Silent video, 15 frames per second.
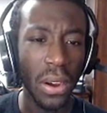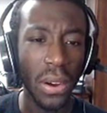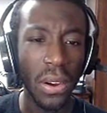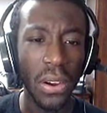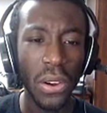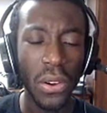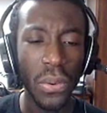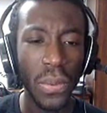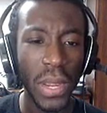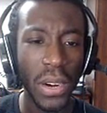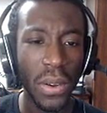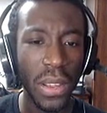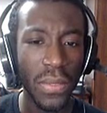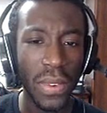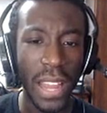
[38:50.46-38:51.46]
Oh, we
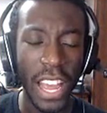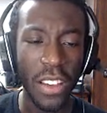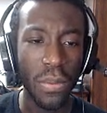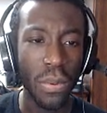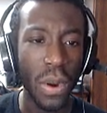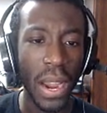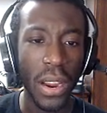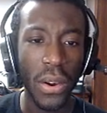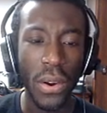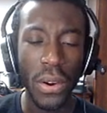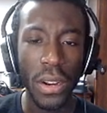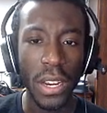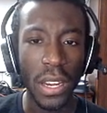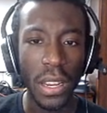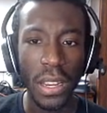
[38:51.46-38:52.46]
don't even have
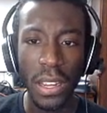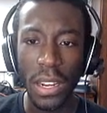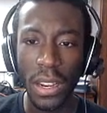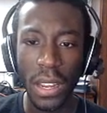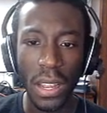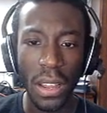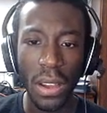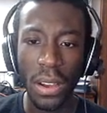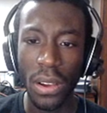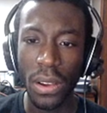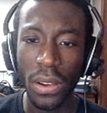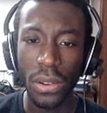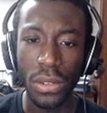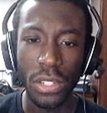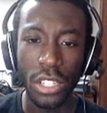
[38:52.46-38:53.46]
priority.
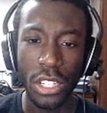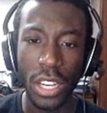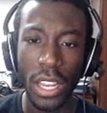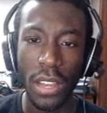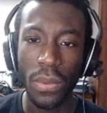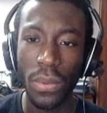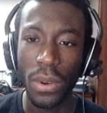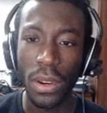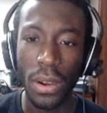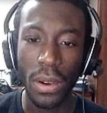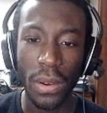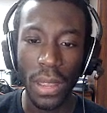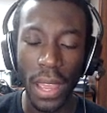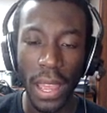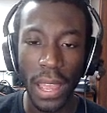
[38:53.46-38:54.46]
Oh, shit. We're...
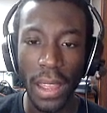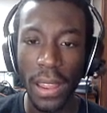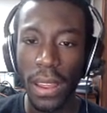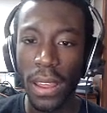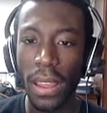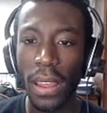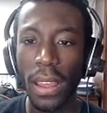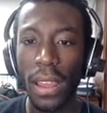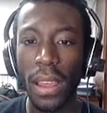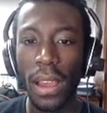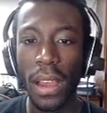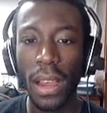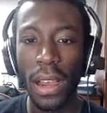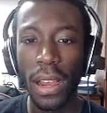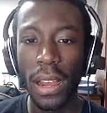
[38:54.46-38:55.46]
Okay.
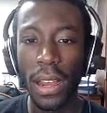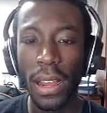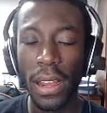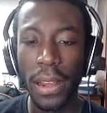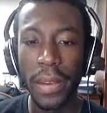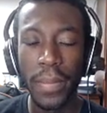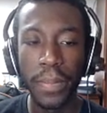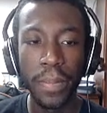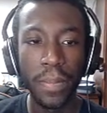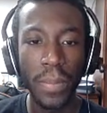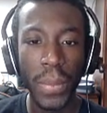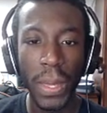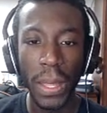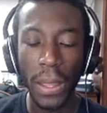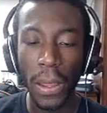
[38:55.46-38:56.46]

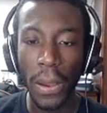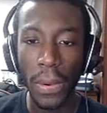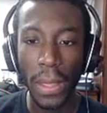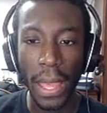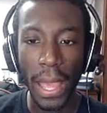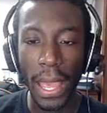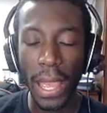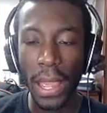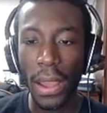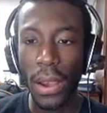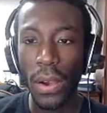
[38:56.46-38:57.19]
Okay.